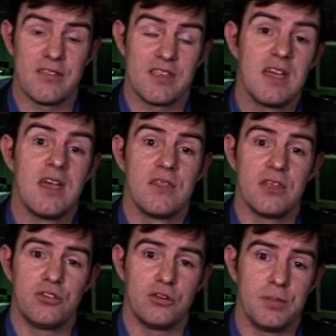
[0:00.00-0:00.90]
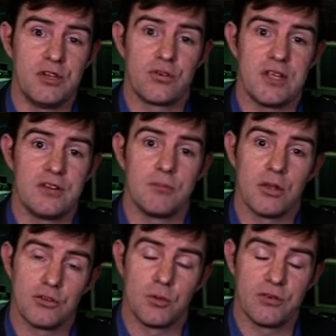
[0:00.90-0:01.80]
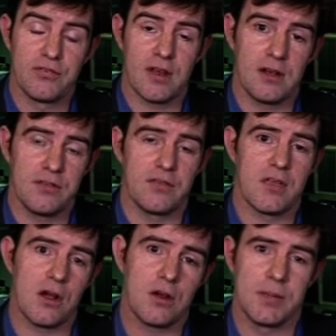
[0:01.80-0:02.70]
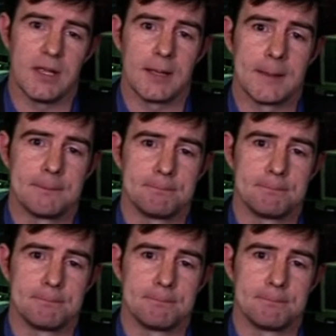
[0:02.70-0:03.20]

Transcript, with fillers: that they should be treated much more fairly than they are being.